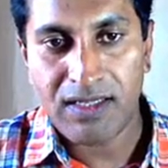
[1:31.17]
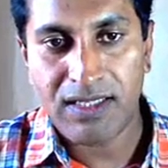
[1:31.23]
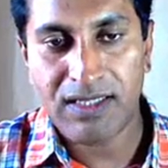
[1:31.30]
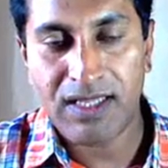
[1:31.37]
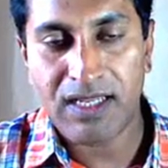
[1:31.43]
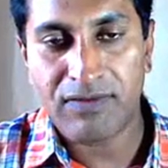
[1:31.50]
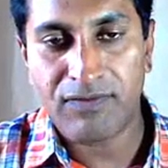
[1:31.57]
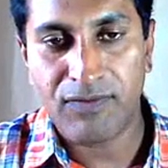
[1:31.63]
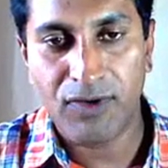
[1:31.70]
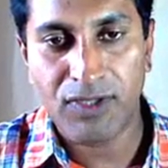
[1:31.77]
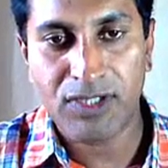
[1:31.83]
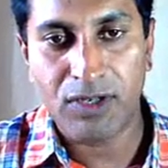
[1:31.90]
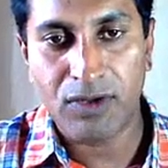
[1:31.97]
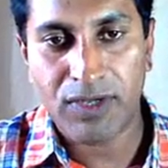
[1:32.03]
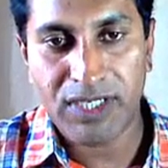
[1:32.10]
in the
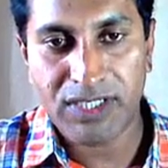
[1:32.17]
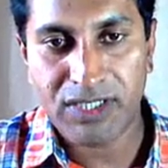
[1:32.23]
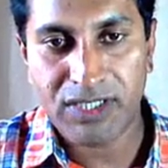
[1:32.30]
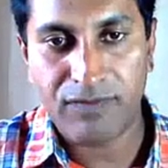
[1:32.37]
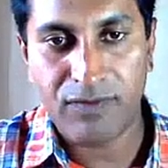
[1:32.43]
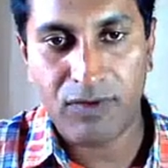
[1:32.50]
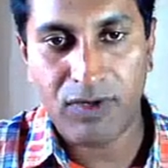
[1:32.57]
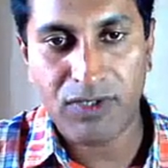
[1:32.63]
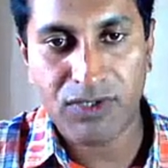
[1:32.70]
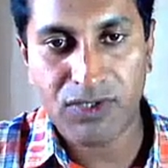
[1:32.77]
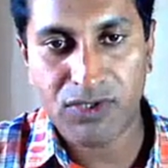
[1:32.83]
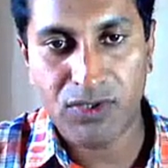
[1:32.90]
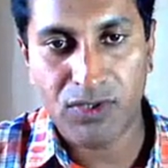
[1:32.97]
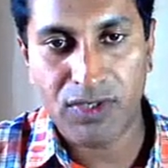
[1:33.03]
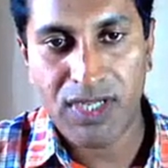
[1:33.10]
fourth location, if you want to
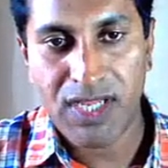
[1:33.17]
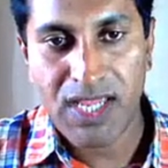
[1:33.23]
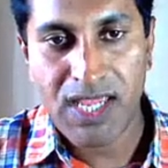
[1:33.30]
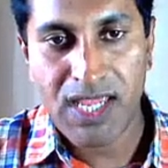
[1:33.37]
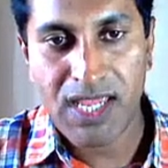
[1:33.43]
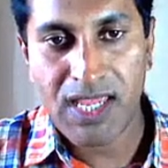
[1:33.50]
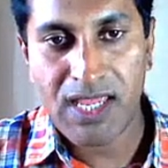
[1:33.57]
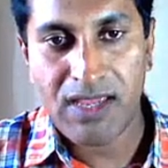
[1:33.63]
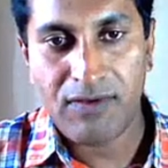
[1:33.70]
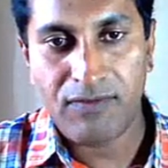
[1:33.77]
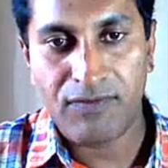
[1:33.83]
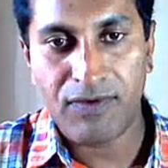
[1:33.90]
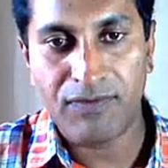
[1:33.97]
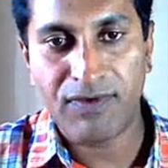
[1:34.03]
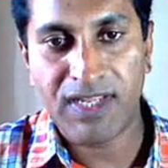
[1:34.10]
store
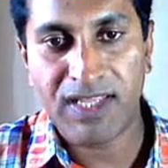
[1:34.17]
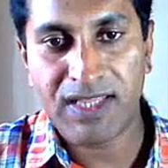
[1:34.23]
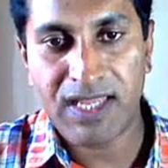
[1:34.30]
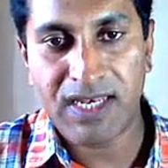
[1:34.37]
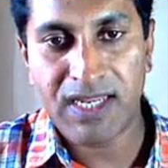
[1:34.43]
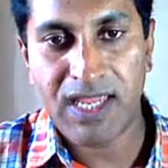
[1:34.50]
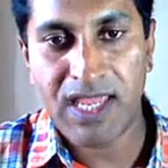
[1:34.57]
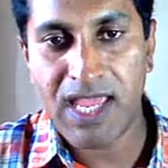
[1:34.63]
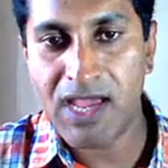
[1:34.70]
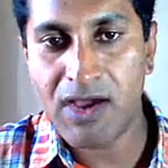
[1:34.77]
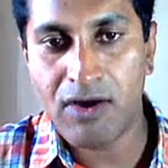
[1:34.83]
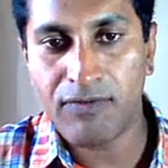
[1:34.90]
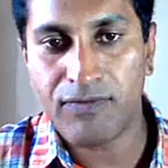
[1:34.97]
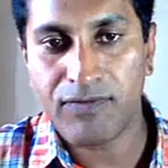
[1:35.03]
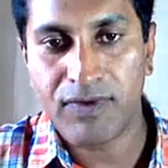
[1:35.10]
50, then
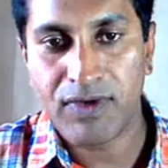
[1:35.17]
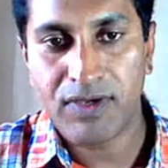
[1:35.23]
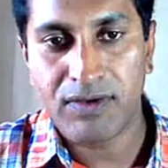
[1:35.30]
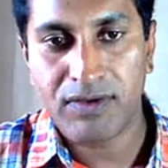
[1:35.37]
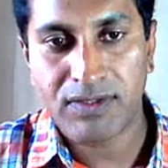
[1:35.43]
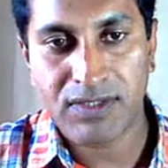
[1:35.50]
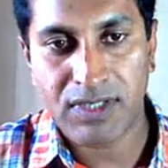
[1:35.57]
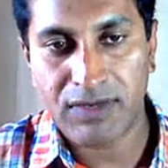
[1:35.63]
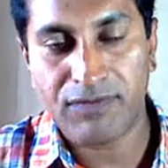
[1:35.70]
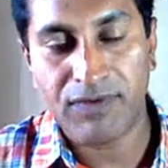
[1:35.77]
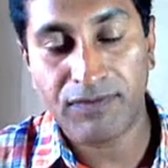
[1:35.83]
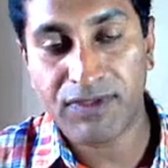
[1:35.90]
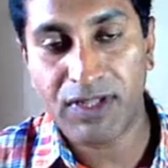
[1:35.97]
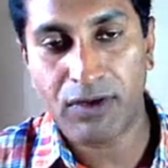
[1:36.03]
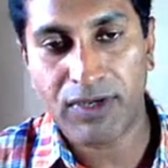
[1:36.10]

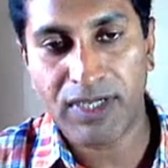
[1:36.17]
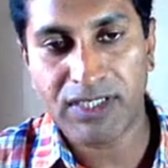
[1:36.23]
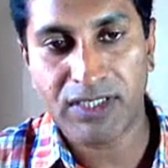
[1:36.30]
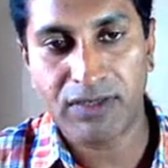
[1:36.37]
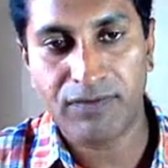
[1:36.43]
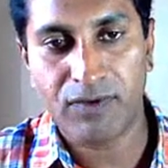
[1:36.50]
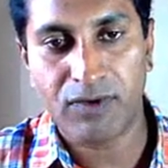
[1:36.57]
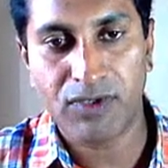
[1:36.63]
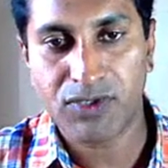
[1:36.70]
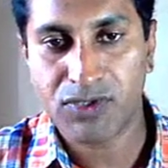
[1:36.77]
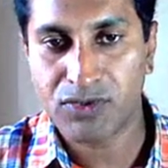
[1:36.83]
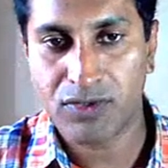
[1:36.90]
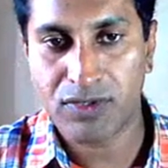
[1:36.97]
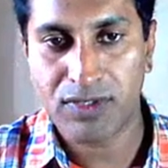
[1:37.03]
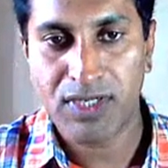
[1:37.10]
fifth location, if you want to
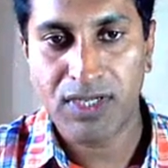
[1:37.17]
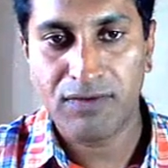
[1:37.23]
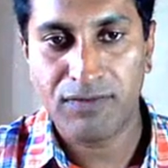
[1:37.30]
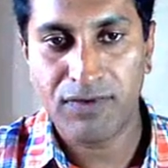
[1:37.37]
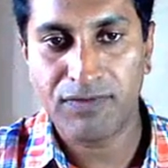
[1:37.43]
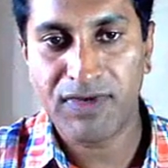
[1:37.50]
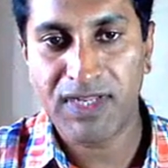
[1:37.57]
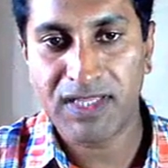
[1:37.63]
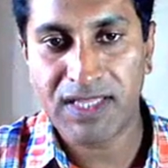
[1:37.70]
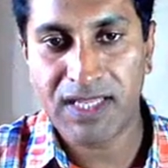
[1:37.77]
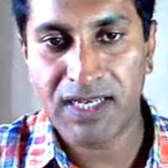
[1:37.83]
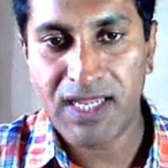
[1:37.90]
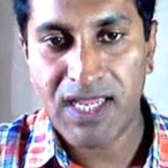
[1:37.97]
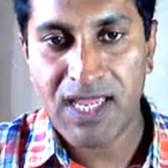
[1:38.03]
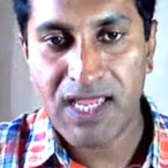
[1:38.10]
store 50,
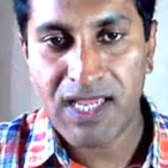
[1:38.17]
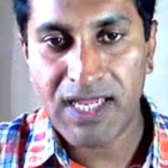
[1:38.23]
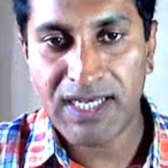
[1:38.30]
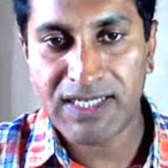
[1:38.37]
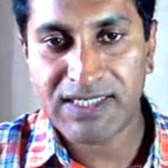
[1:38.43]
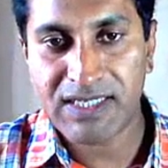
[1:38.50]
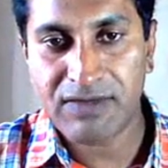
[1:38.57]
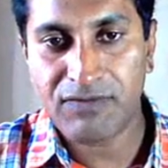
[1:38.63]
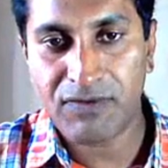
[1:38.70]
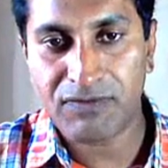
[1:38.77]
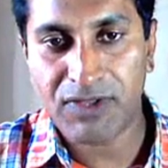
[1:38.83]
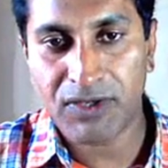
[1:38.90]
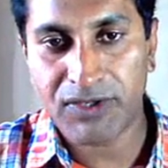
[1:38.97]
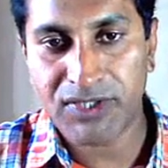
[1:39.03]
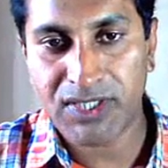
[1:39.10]
then its
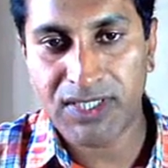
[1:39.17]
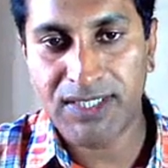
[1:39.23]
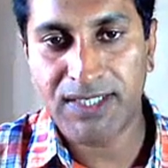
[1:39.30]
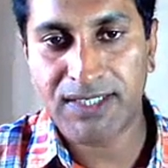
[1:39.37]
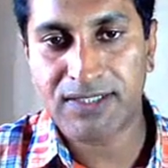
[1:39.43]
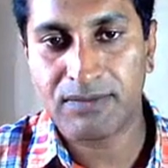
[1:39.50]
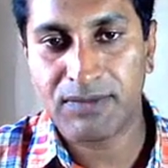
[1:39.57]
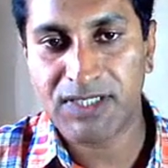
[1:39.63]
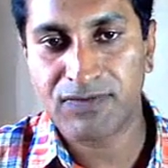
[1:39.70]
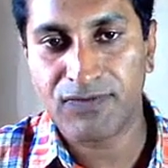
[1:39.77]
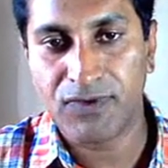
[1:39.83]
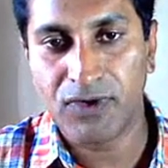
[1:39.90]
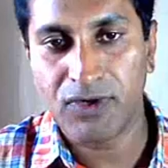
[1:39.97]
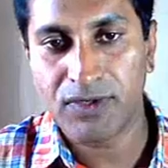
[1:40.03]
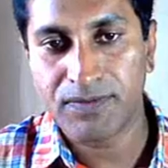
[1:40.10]
fifth location index number is
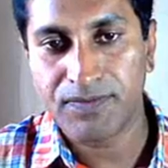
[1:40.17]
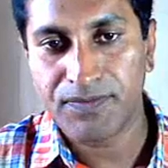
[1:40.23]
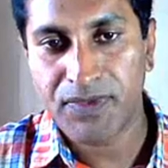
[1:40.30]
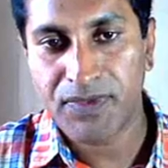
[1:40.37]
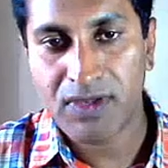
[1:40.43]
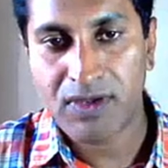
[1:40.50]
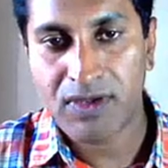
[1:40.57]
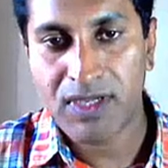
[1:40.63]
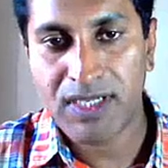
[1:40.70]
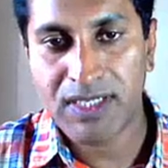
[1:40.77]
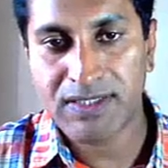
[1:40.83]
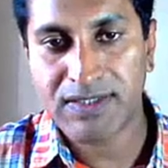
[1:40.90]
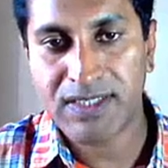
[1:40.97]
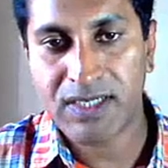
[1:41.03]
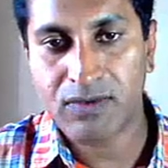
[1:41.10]
4
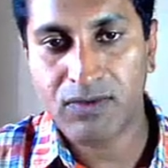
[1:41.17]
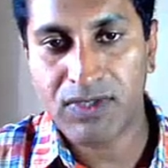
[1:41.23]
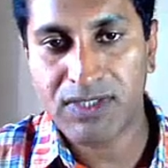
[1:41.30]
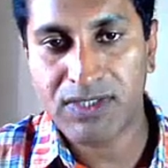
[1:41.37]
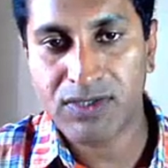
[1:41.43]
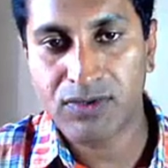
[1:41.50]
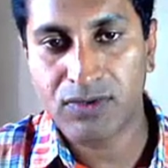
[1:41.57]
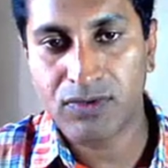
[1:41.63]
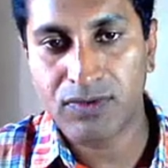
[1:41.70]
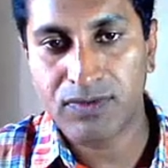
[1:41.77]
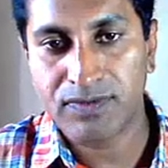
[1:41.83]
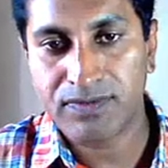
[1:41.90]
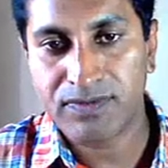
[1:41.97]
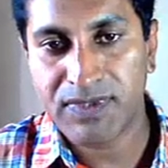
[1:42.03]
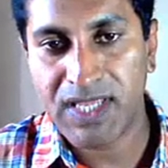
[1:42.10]
is equals to
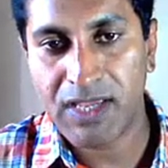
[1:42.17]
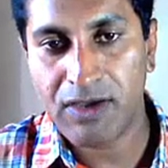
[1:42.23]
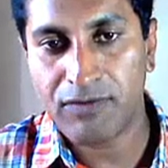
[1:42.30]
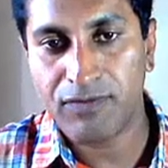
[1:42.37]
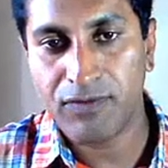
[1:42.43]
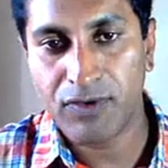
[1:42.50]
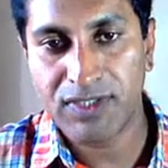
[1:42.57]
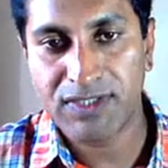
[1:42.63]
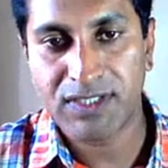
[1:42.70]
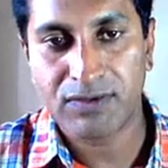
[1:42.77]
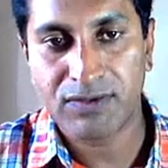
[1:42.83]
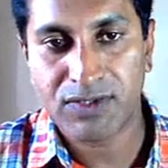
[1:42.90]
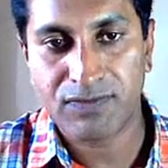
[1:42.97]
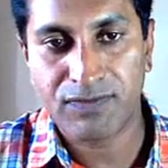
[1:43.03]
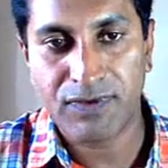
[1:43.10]
A of 4 is
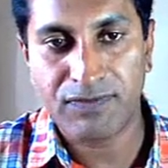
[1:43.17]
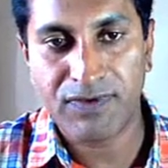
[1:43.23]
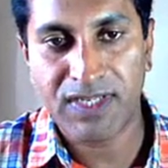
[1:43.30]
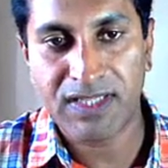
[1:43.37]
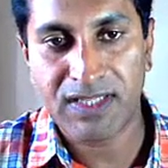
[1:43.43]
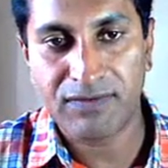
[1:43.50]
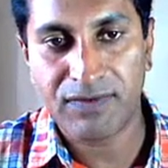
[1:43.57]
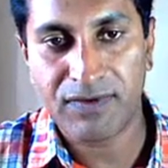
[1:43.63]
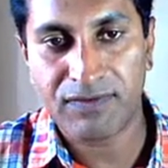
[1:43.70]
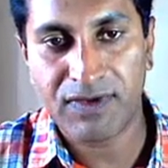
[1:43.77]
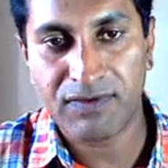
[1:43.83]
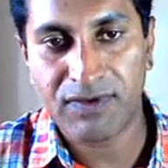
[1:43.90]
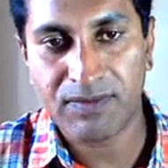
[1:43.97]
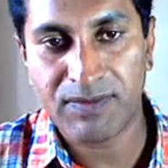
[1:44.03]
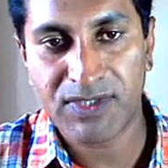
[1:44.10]
equals to 50, then
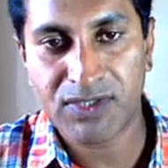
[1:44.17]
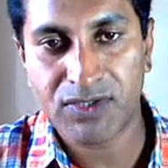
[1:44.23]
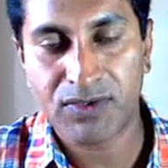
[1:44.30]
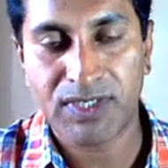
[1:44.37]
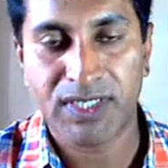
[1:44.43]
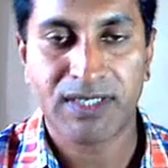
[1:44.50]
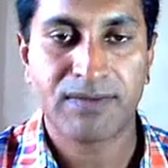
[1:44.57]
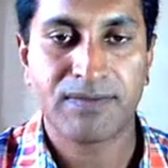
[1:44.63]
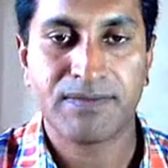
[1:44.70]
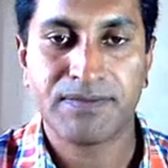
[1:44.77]
50 will be stored here.